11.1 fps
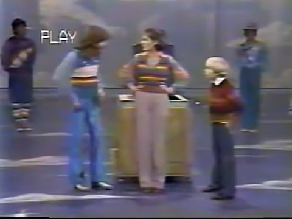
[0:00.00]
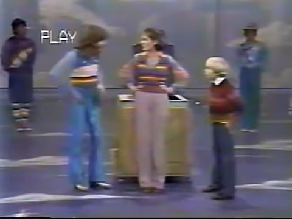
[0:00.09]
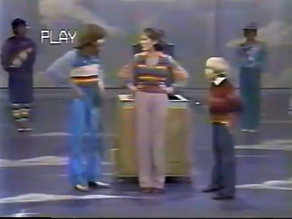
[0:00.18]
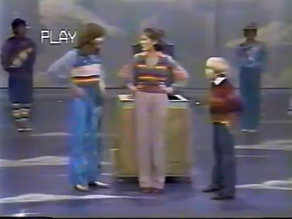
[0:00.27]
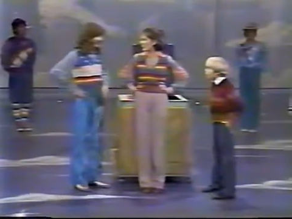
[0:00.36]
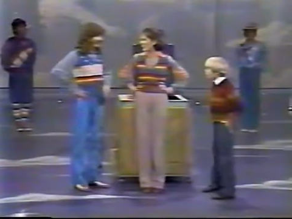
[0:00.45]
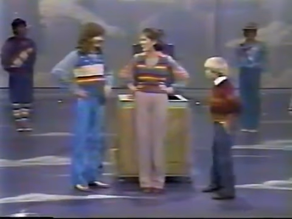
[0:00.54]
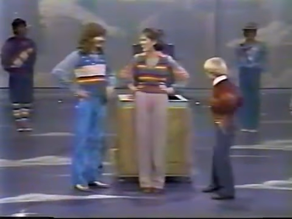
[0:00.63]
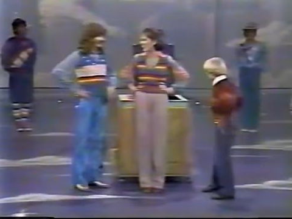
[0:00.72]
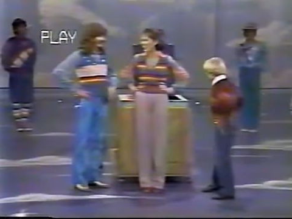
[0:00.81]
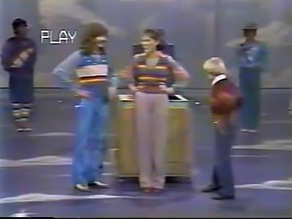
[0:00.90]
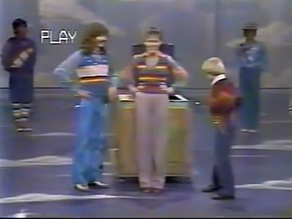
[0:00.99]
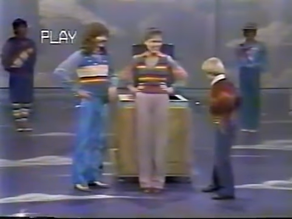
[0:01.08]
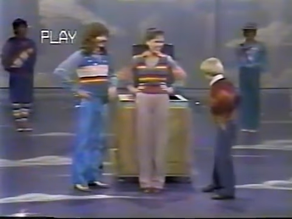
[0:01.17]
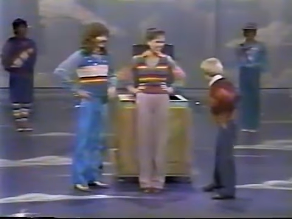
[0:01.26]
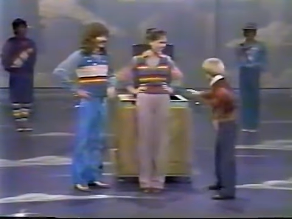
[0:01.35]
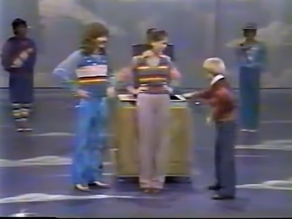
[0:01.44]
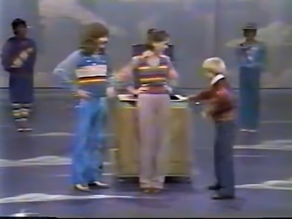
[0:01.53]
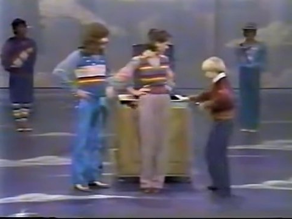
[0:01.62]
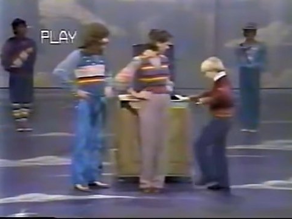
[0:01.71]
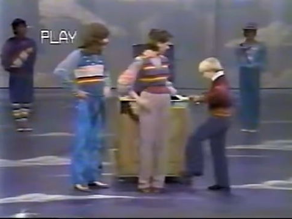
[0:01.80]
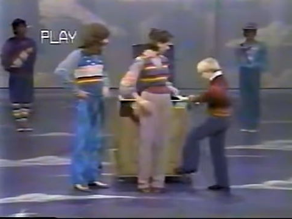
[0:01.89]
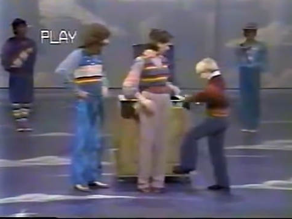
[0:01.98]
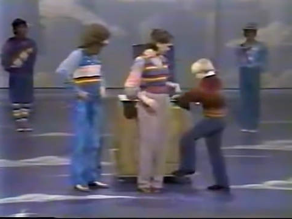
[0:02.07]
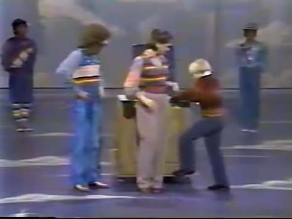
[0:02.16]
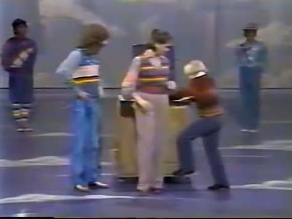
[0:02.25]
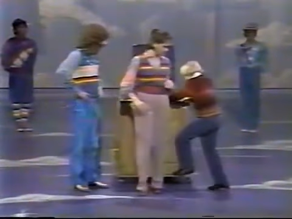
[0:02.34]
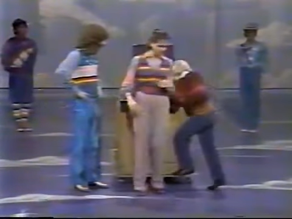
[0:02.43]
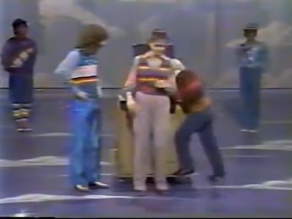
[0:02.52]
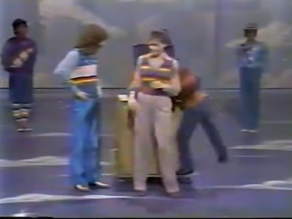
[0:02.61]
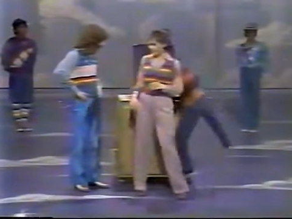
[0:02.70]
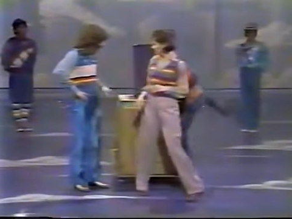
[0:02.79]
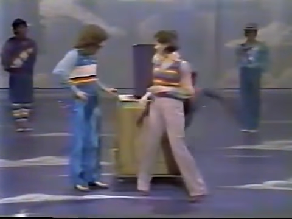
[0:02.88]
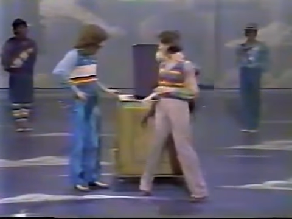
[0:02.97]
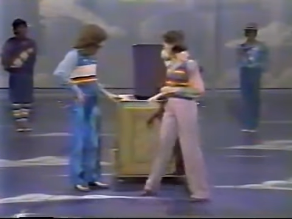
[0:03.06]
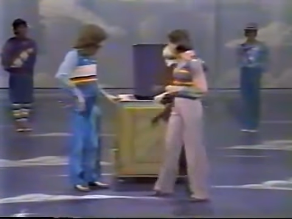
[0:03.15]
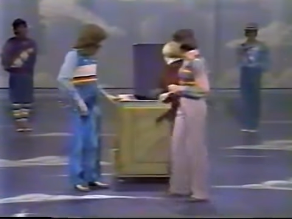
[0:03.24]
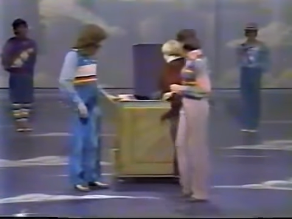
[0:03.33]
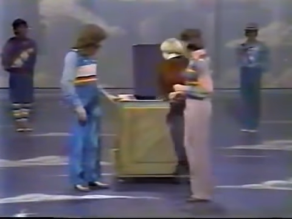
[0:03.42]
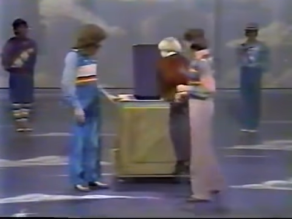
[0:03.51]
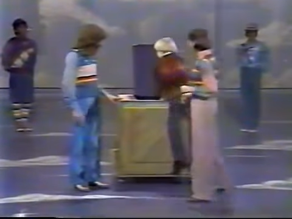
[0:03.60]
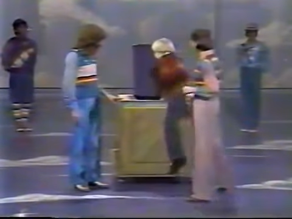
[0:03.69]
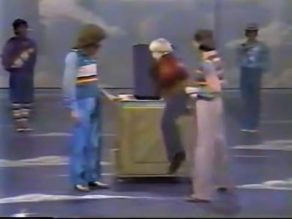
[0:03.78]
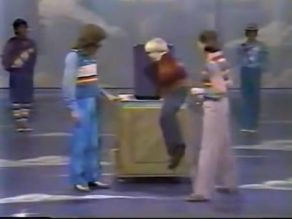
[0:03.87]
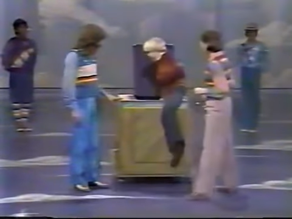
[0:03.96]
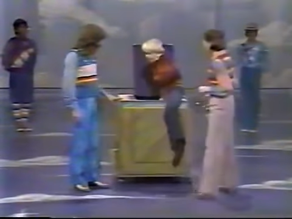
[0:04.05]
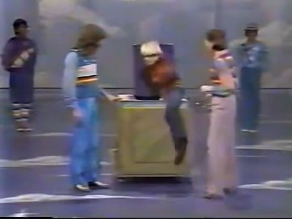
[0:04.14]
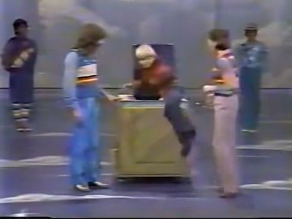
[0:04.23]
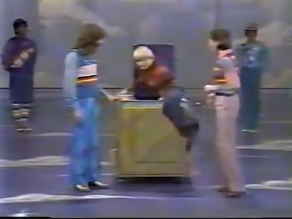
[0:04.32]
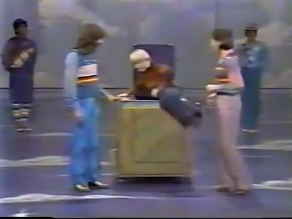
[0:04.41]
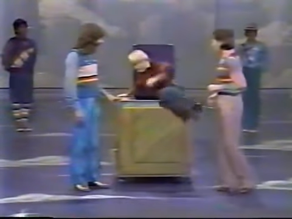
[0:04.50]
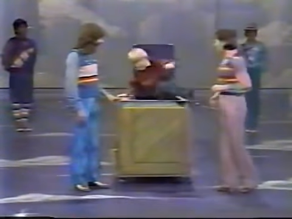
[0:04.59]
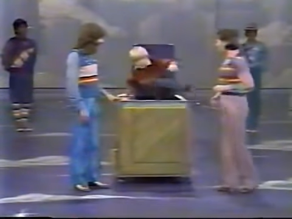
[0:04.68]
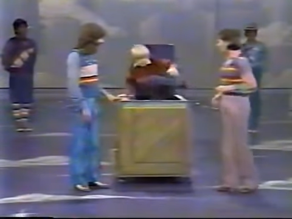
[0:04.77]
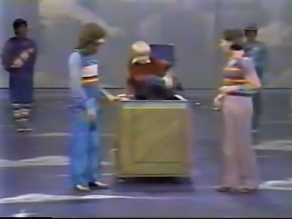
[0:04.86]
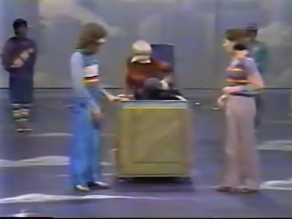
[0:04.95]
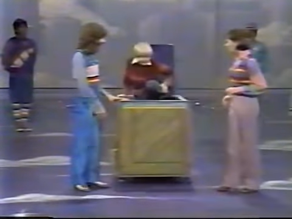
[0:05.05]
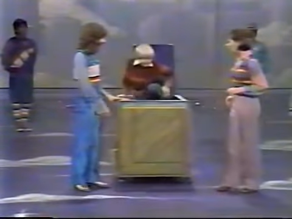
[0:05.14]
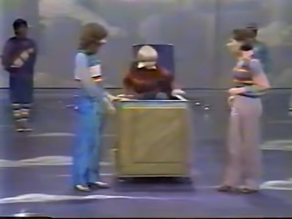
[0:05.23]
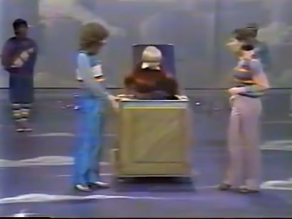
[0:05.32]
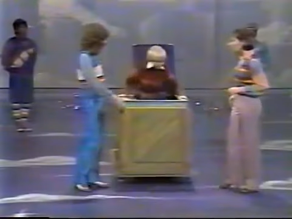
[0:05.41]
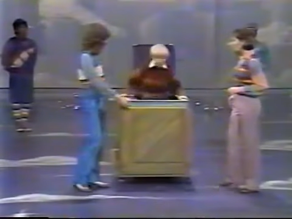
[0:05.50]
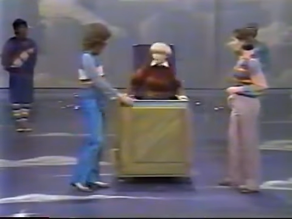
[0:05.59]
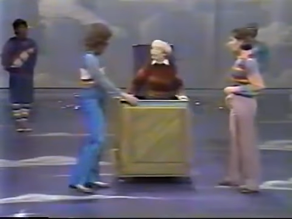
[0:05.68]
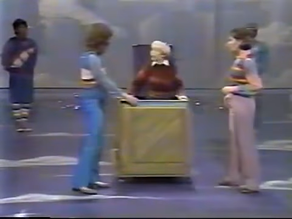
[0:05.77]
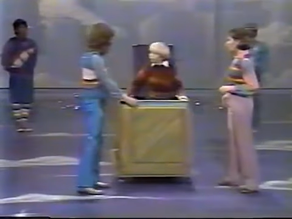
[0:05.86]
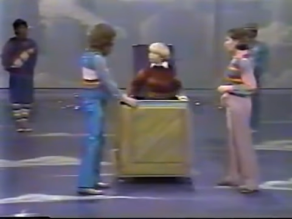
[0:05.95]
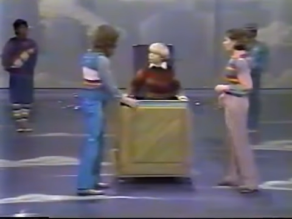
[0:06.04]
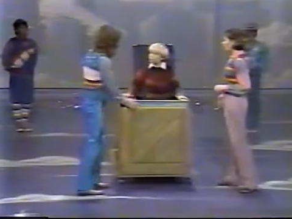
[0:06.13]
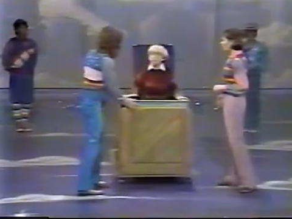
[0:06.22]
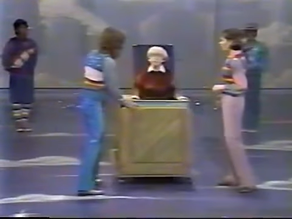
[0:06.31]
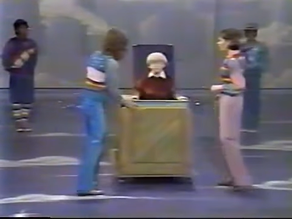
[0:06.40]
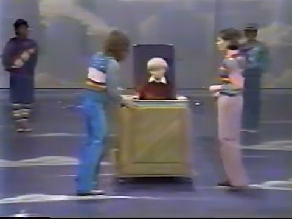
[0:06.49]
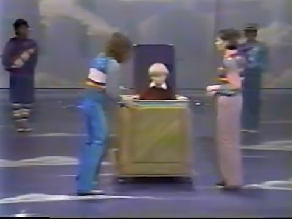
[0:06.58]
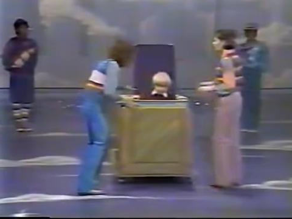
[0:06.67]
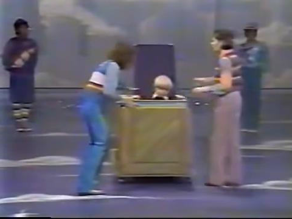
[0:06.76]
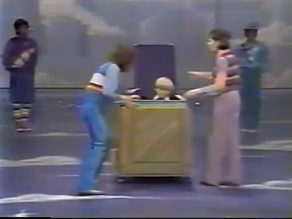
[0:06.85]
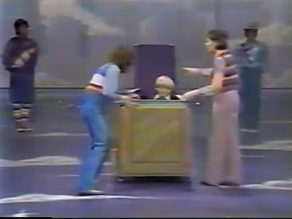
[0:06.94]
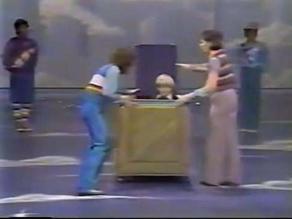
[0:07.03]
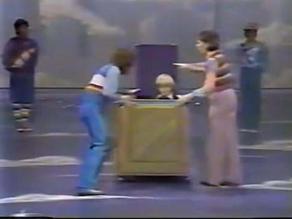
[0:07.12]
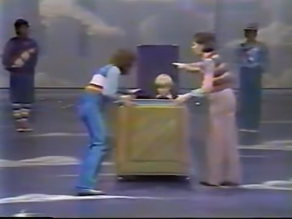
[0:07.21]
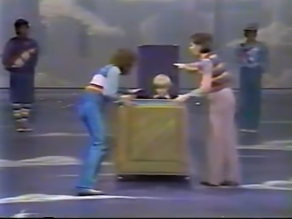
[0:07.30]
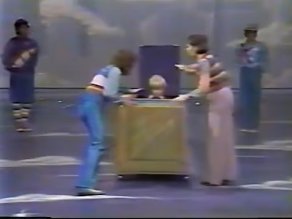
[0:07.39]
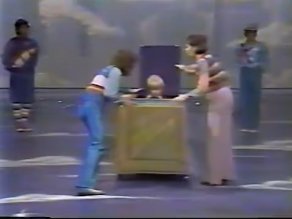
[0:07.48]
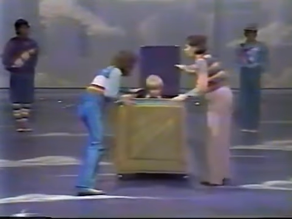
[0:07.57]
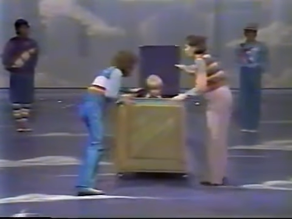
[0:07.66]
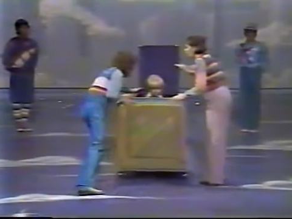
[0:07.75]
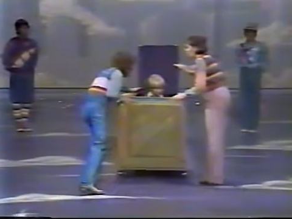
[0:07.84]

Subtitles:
No face is visible, so there are no lips to read.